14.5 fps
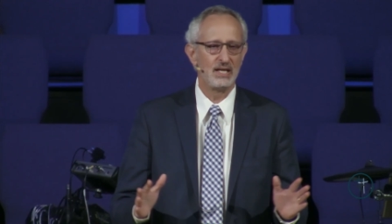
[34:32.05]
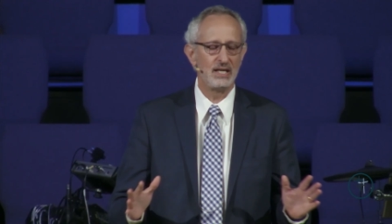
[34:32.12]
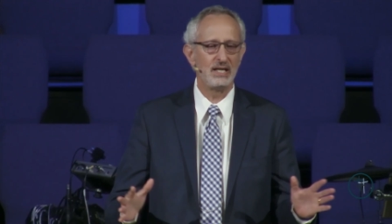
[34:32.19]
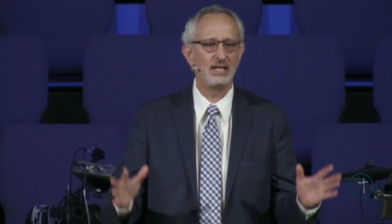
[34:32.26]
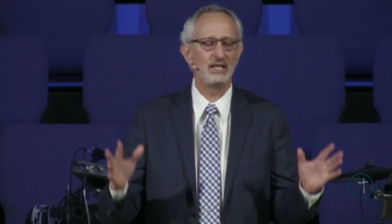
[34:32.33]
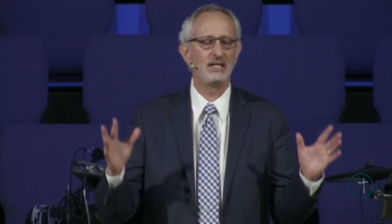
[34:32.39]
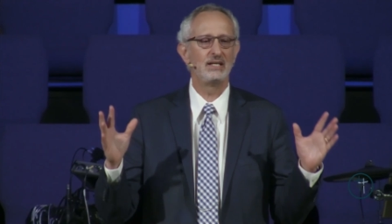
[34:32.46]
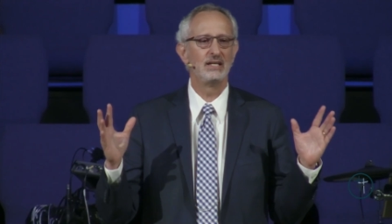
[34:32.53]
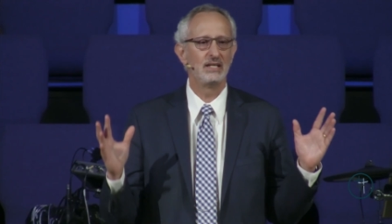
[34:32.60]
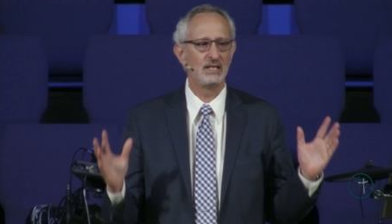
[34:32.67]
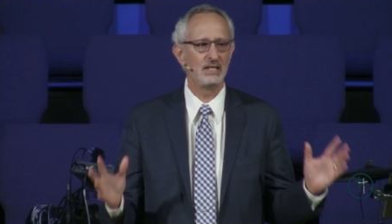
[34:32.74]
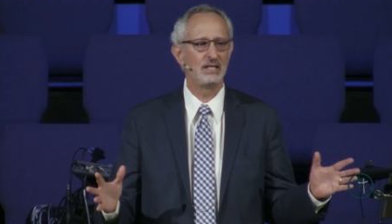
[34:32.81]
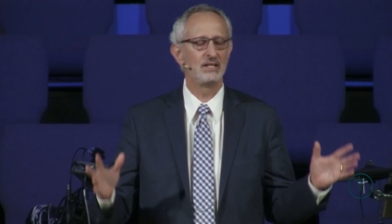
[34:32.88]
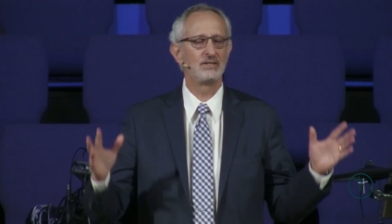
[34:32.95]
He
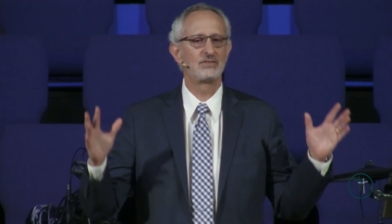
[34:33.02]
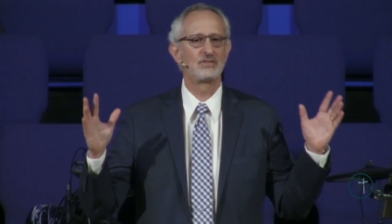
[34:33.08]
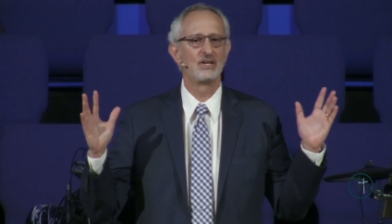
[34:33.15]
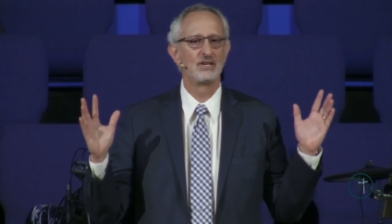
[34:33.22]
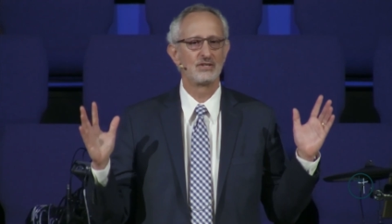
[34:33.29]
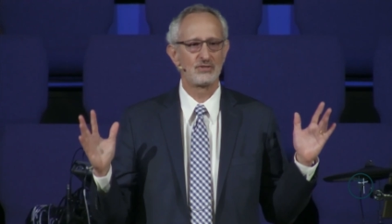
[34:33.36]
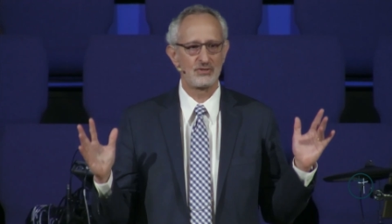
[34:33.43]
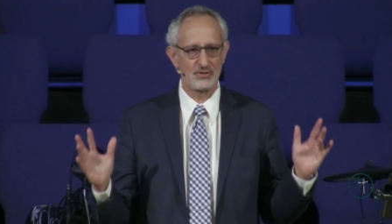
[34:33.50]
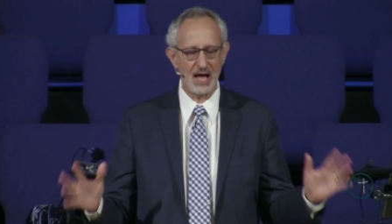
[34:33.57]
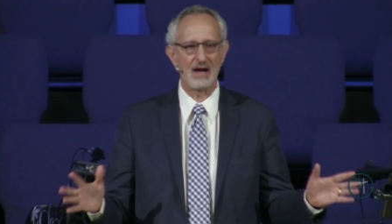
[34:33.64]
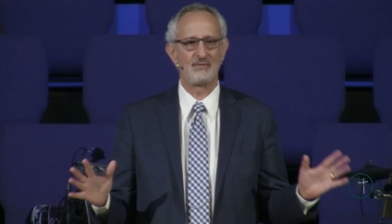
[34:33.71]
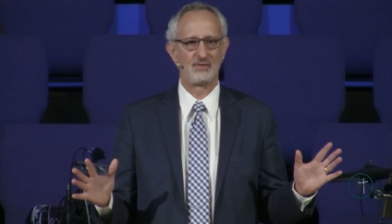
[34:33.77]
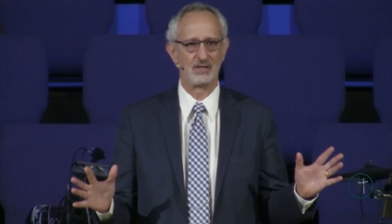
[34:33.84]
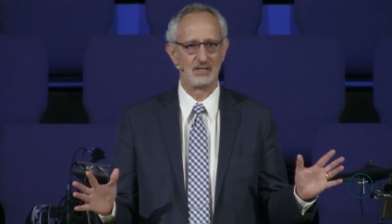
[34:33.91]
is
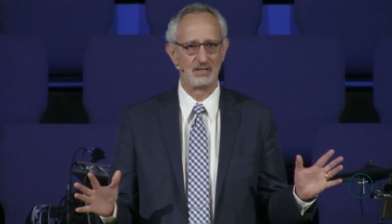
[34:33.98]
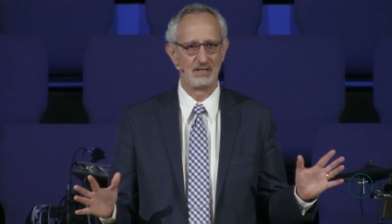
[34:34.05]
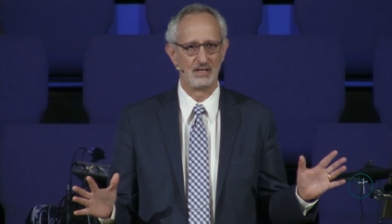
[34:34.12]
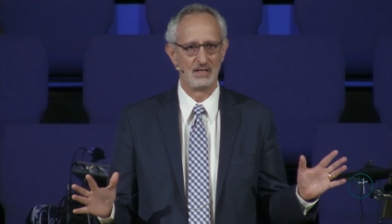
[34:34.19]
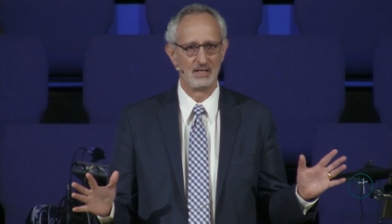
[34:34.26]
sovereign.